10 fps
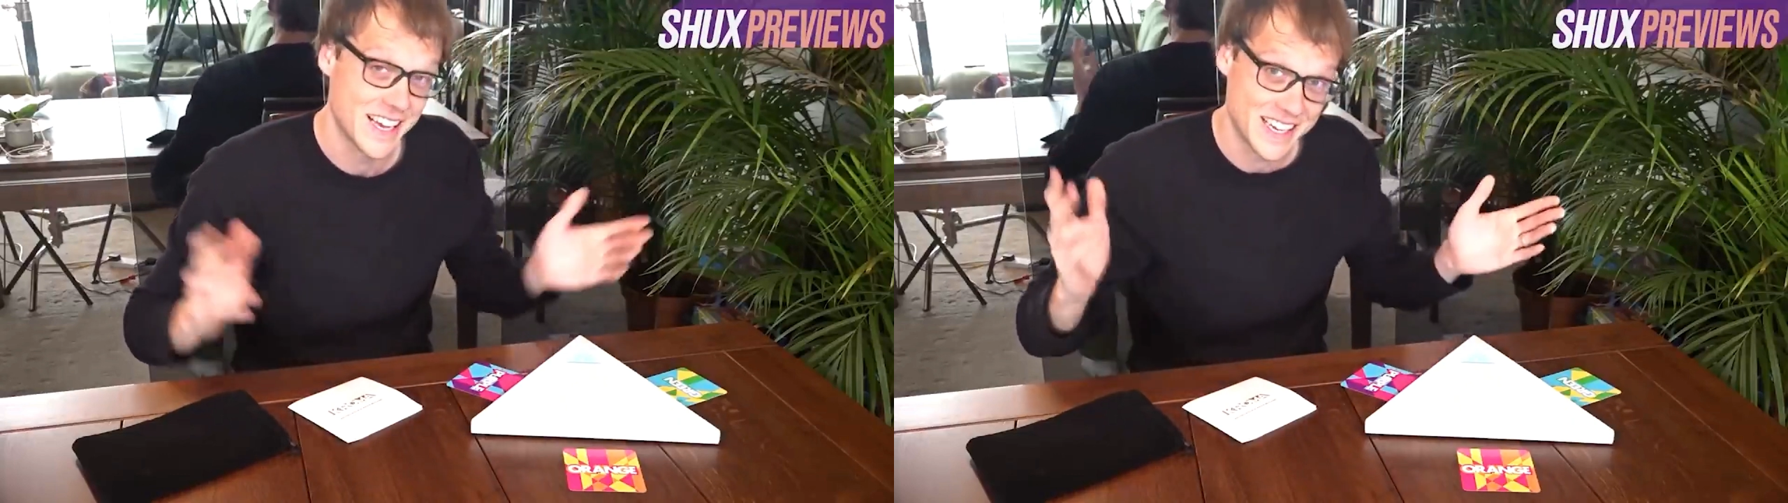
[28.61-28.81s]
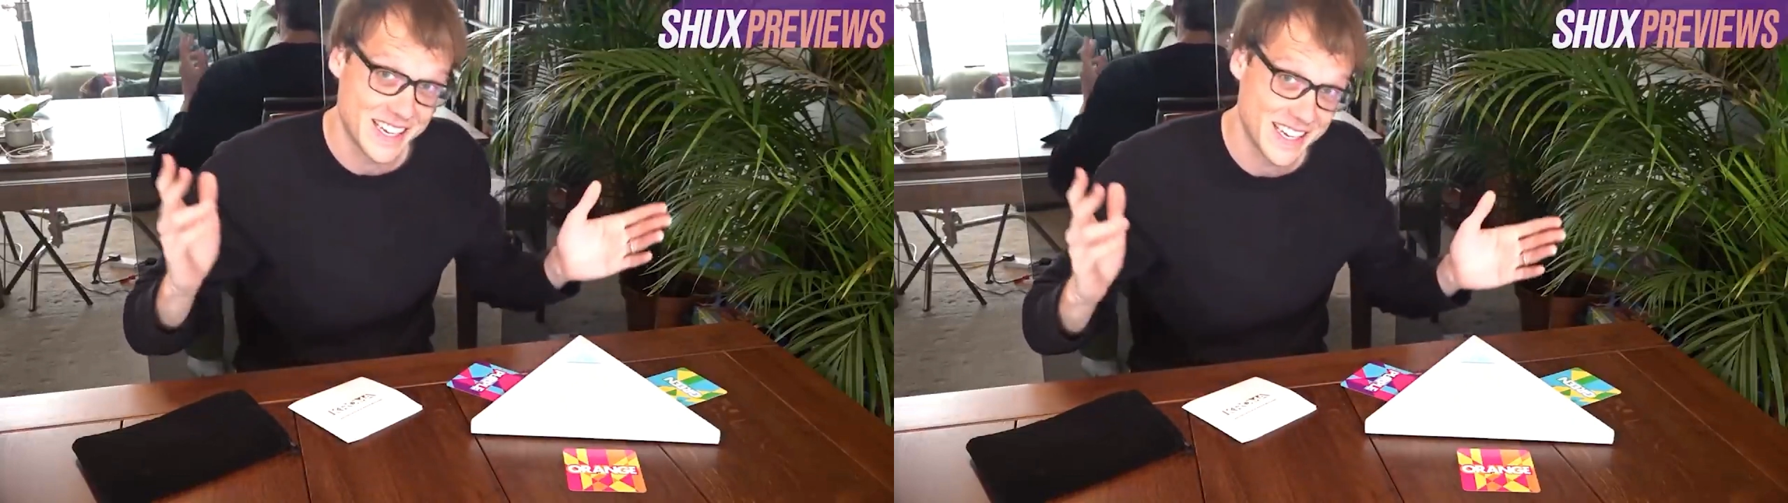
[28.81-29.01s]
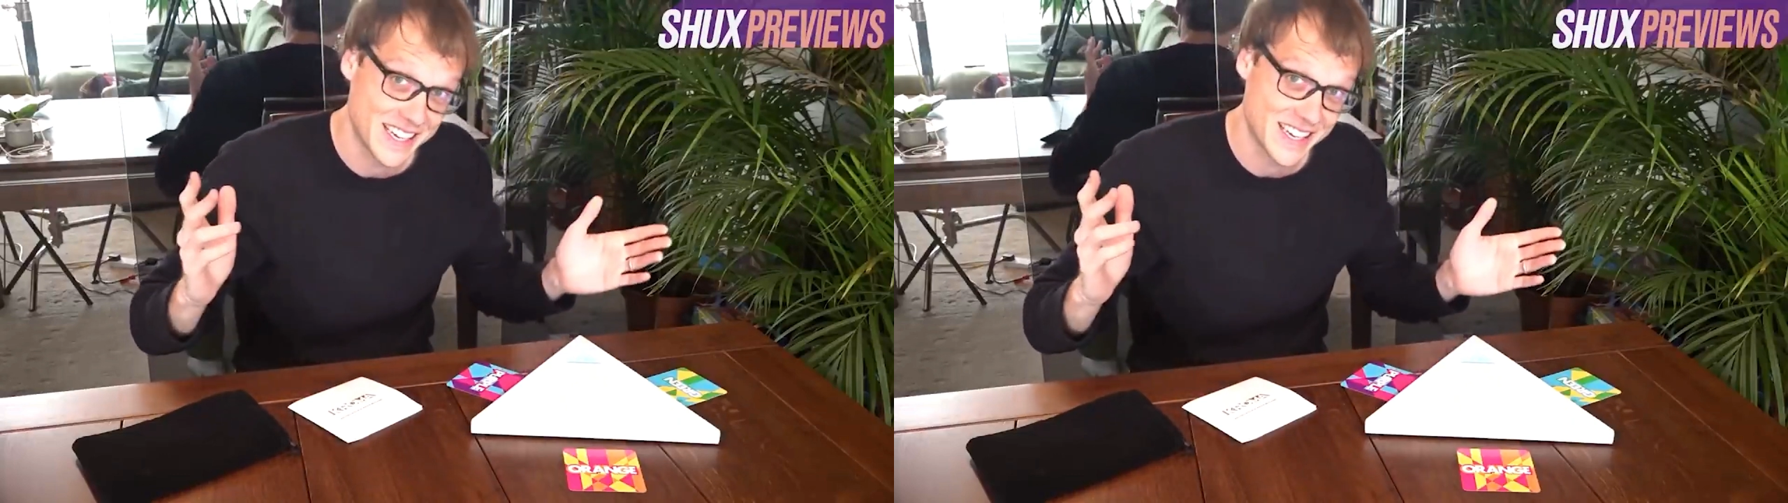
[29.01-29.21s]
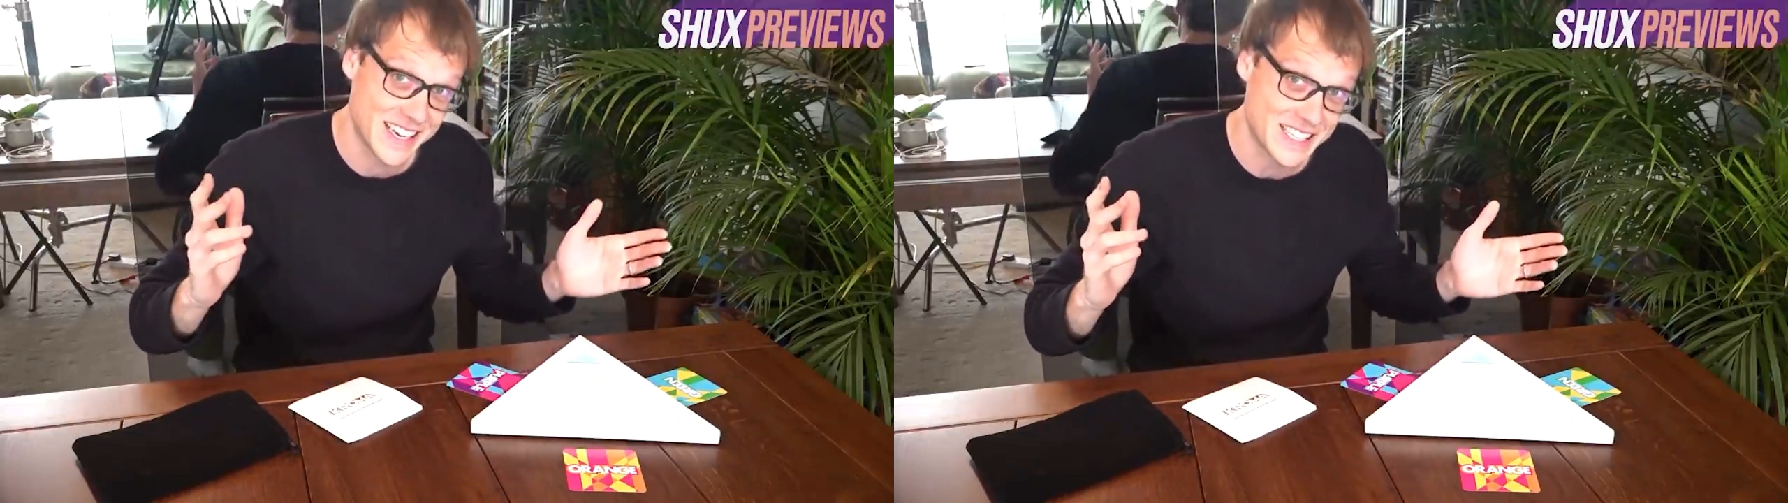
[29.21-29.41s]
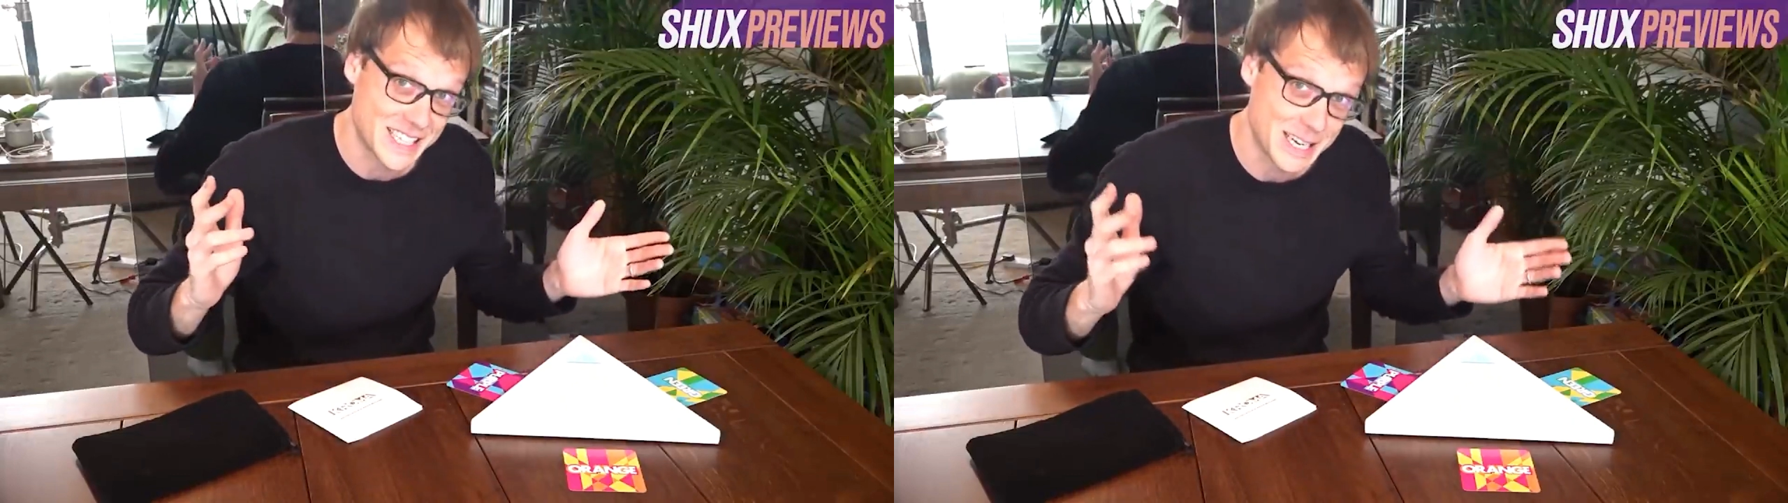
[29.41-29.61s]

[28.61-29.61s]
It's